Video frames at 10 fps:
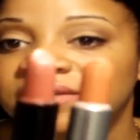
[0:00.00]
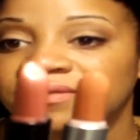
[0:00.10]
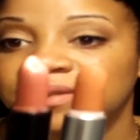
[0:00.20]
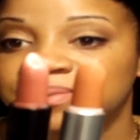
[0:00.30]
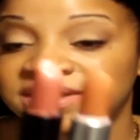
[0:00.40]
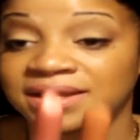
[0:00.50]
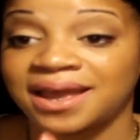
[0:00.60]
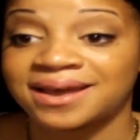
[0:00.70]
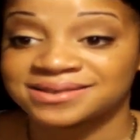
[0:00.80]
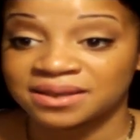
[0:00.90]
of lipstick
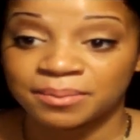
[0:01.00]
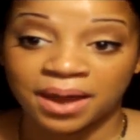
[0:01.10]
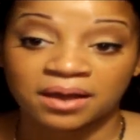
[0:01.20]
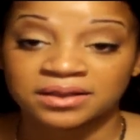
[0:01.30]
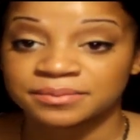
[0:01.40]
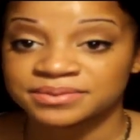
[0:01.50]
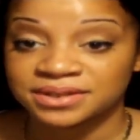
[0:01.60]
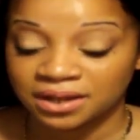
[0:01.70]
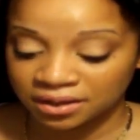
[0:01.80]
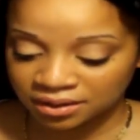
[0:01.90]
as a MAC
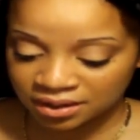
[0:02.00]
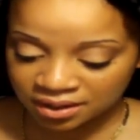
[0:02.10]
lipstick.